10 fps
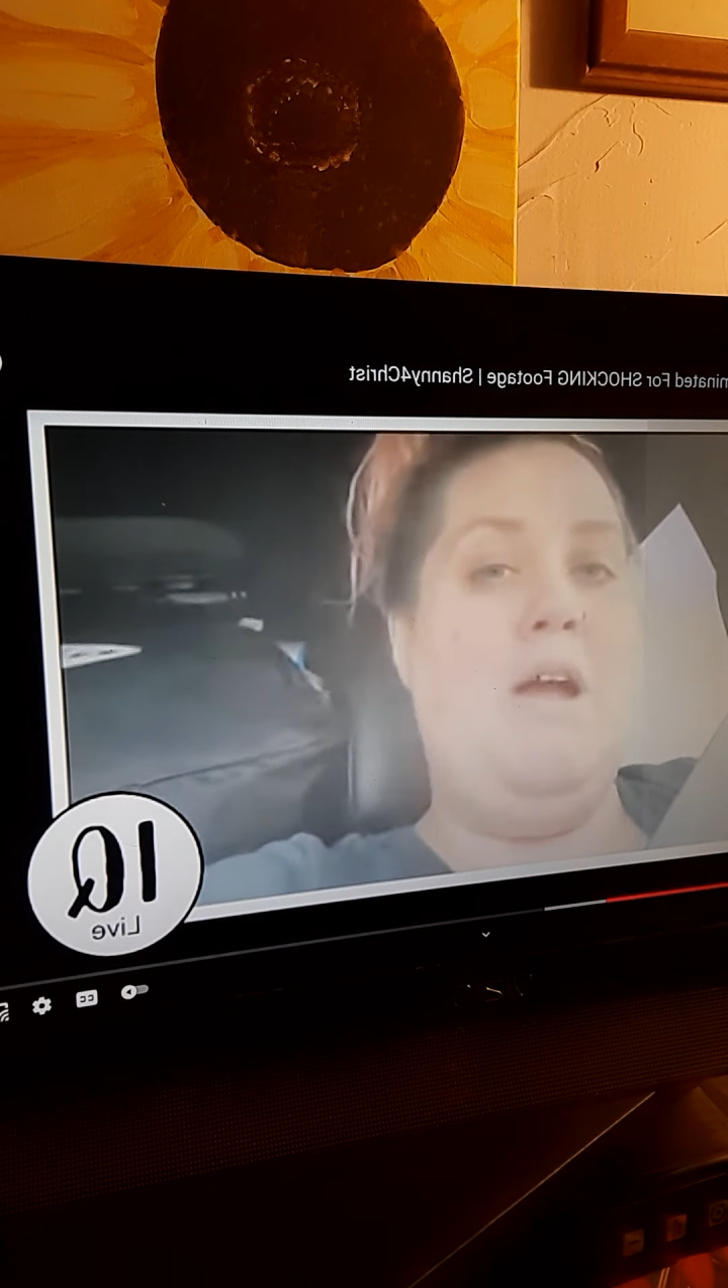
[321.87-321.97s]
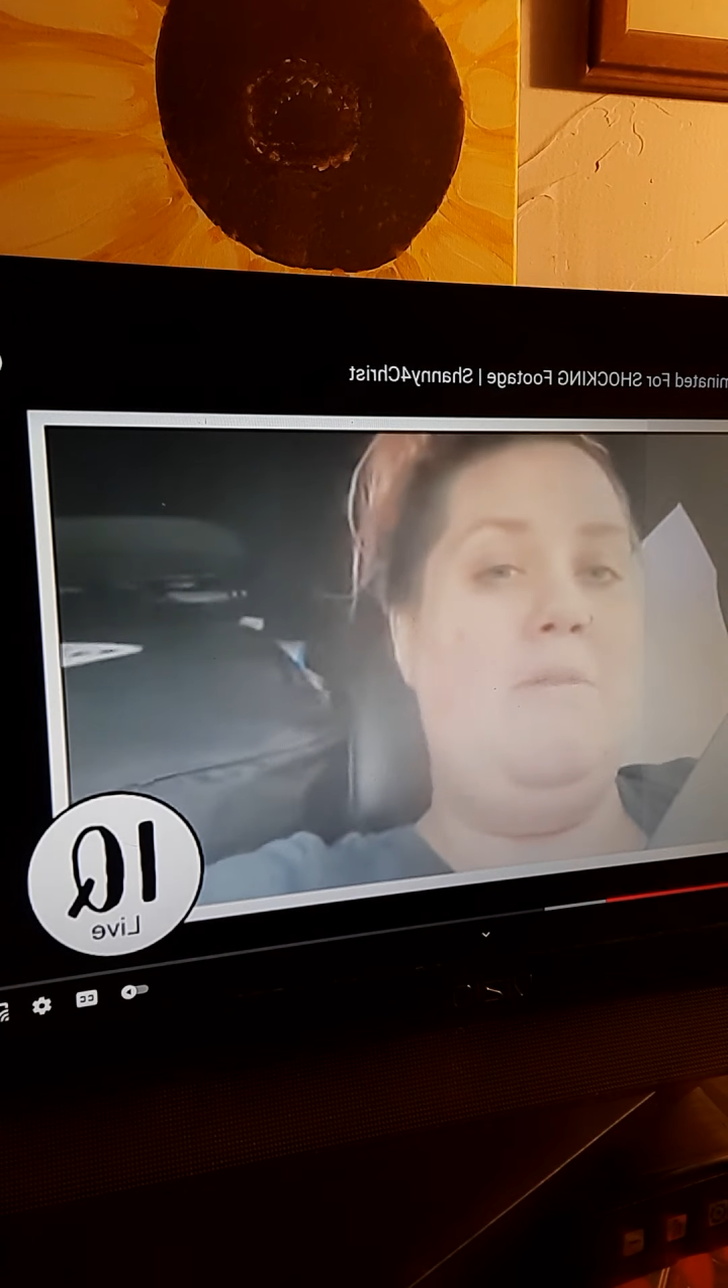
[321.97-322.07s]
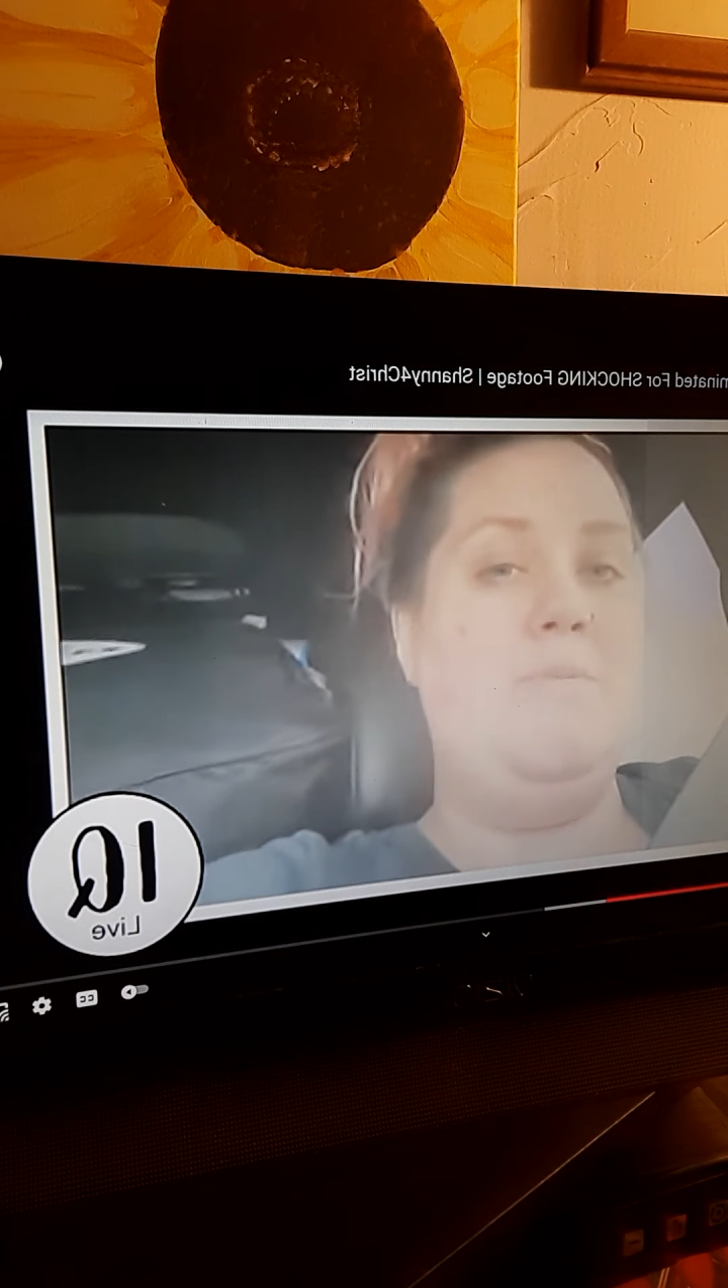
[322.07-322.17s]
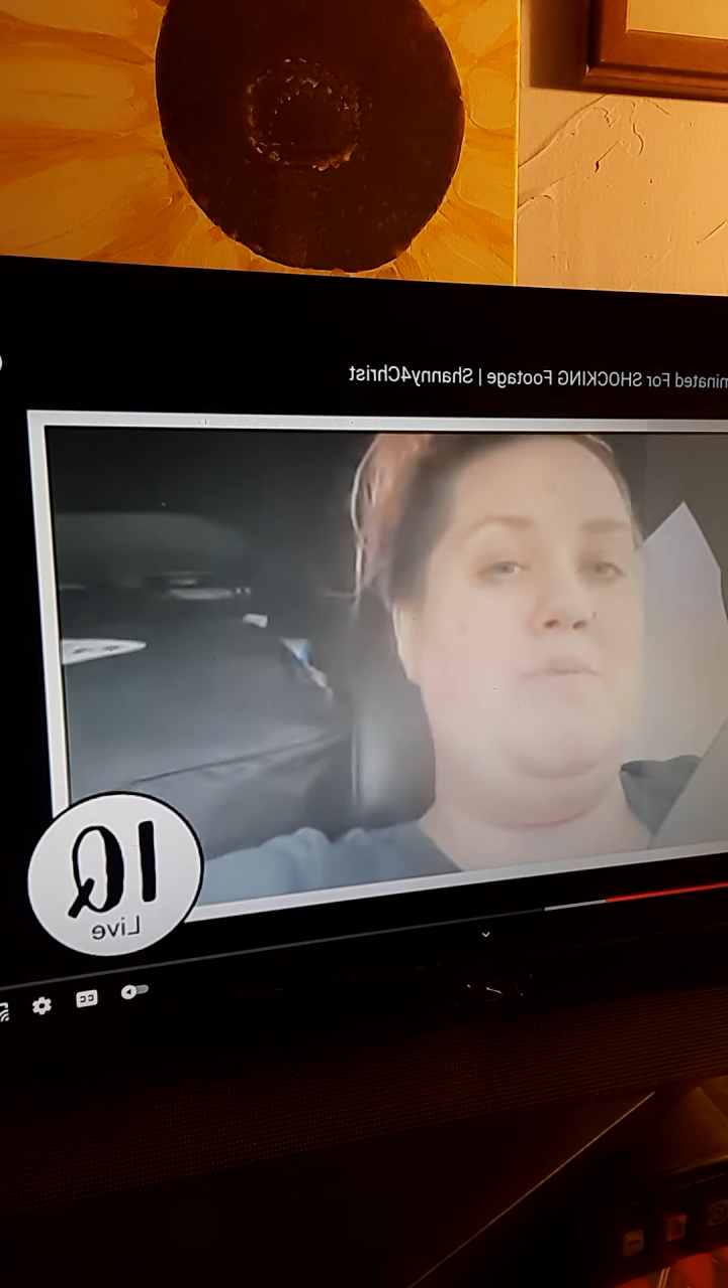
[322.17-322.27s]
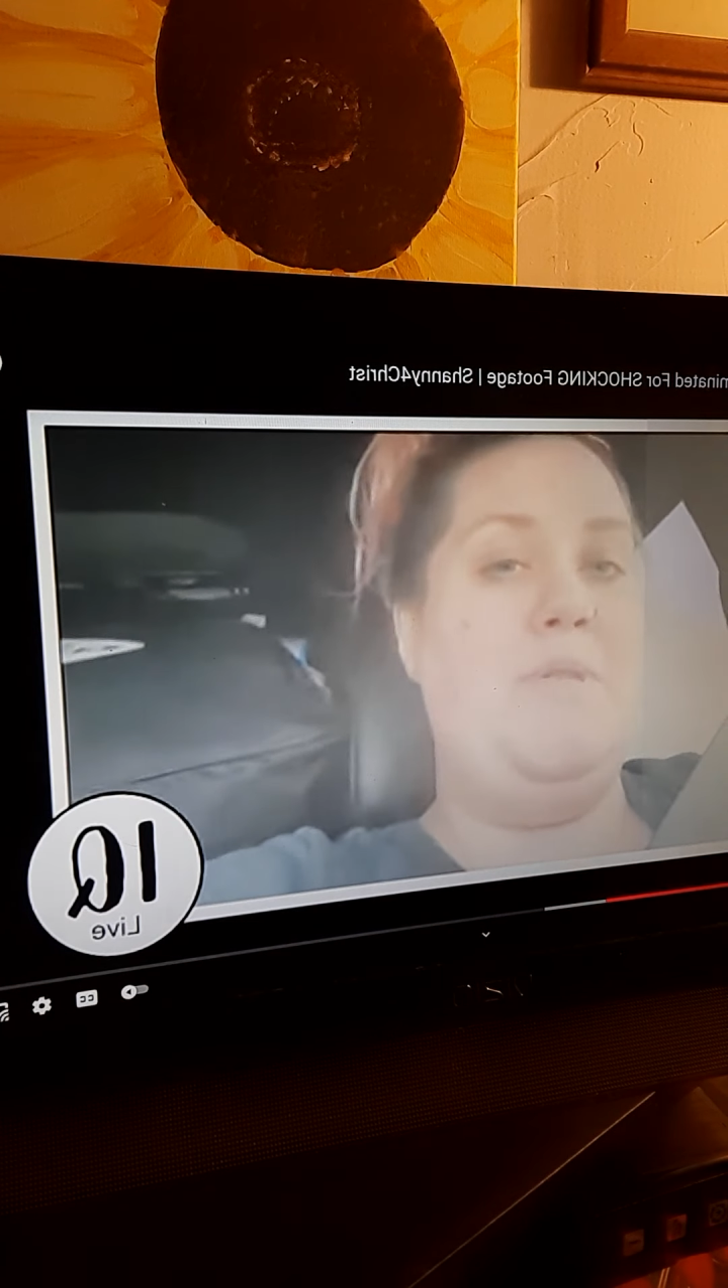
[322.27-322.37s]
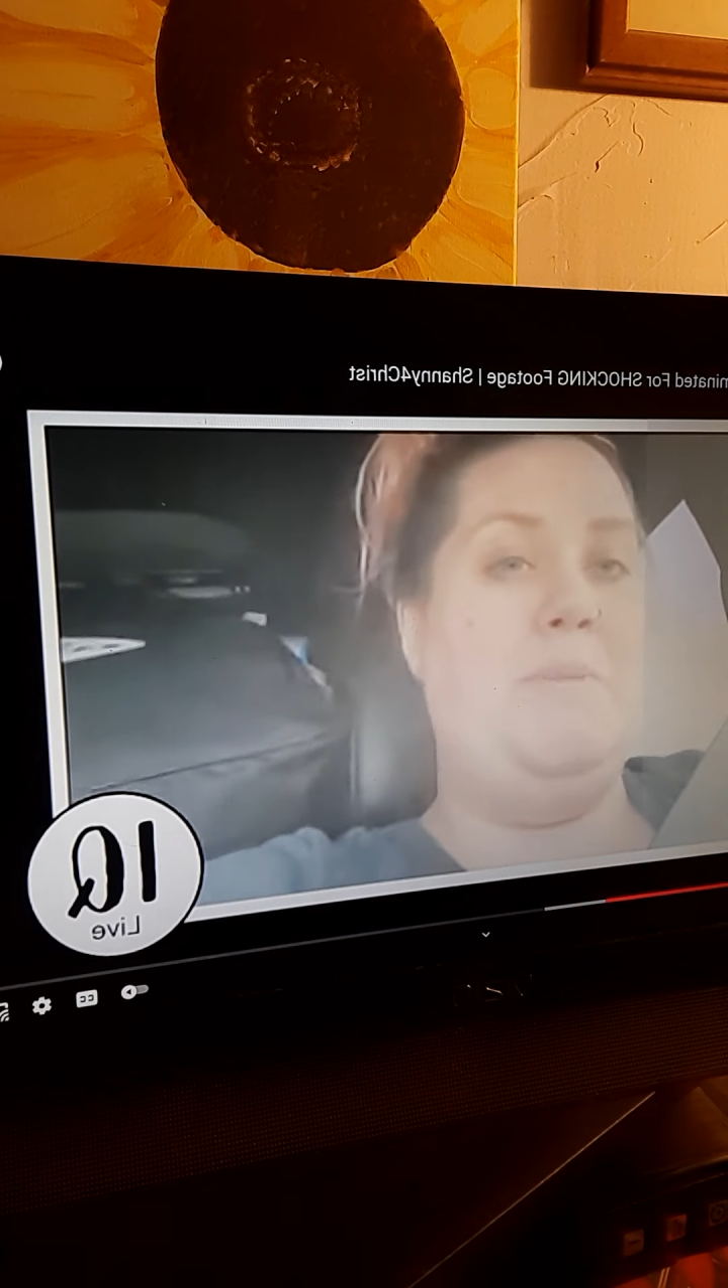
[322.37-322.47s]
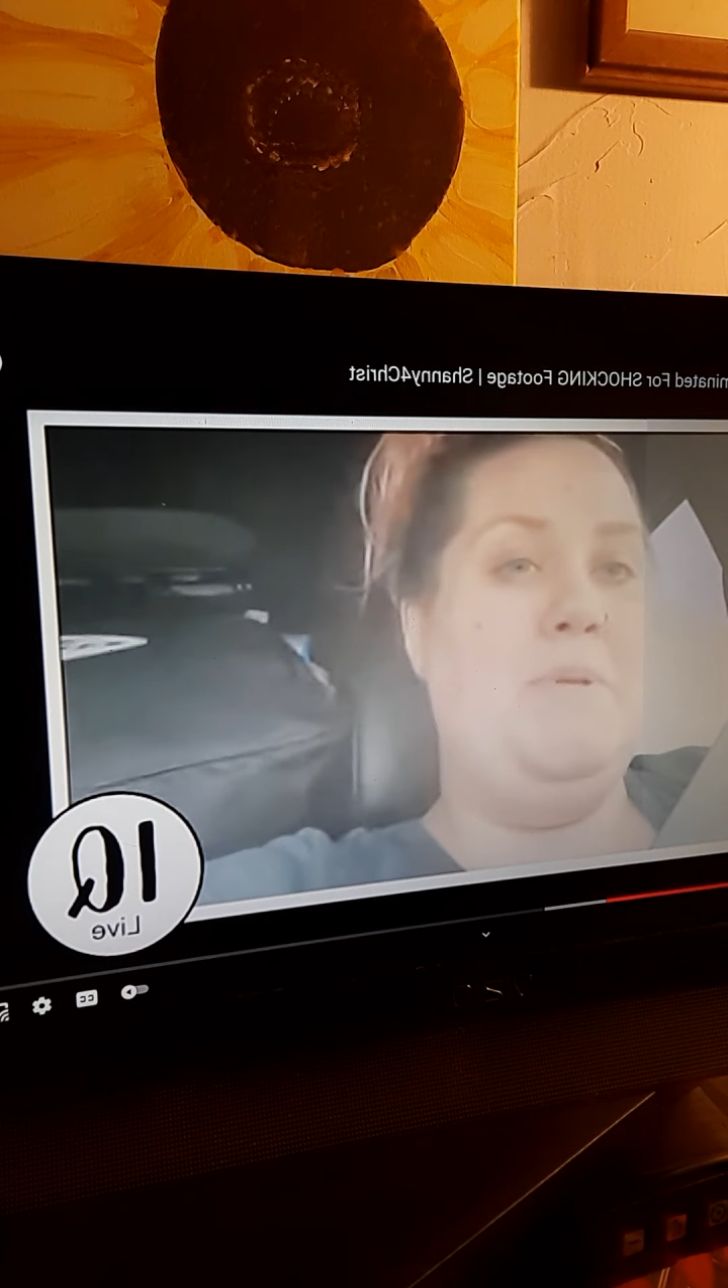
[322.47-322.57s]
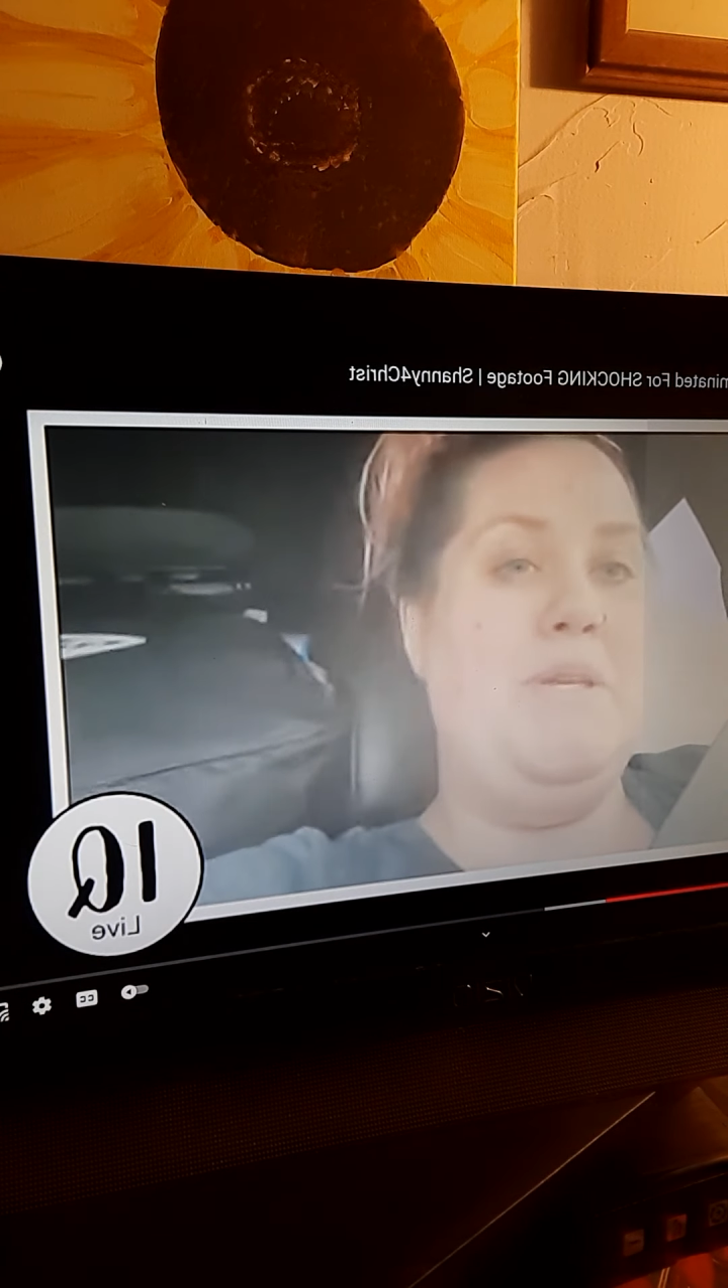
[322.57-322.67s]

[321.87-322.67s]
problems with